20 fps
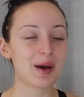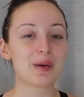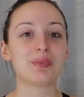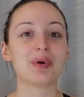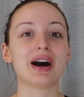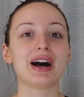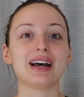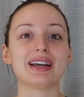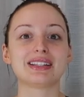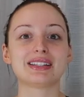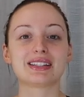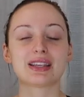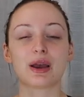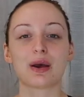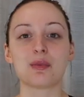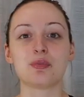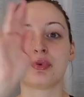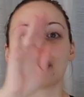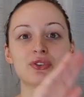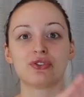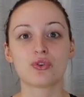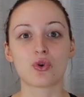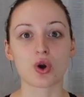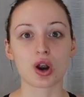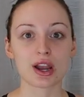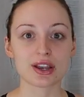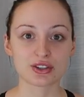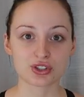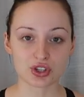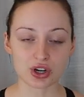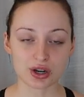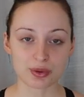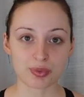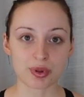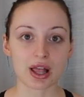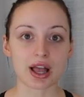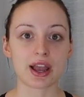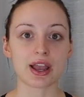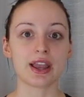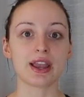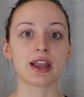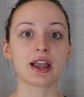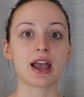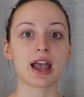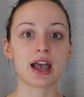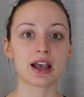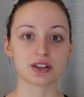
But before I start applying,